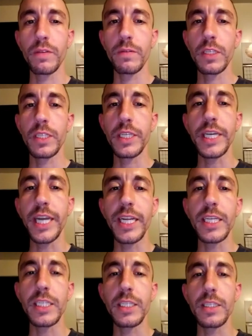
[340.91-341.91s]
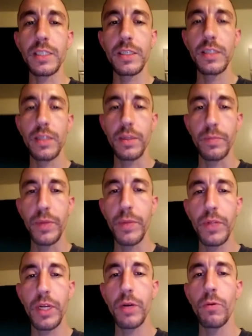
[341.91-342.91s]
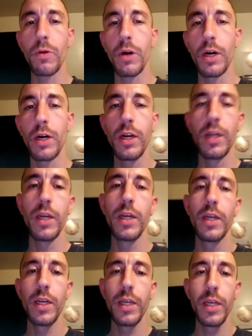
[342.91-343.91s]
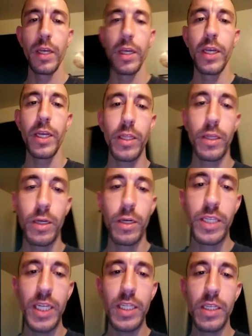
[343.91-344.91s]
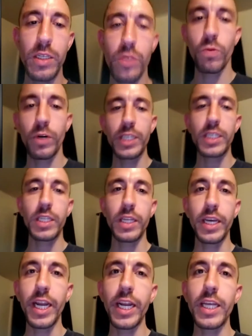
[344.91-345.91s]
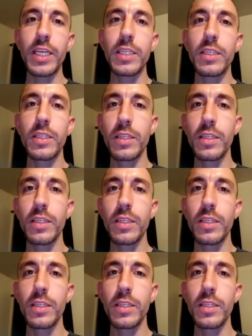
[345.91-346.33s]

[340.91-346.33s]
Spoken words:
Is the '80s, the people that were in their teens and 20s in the '80s.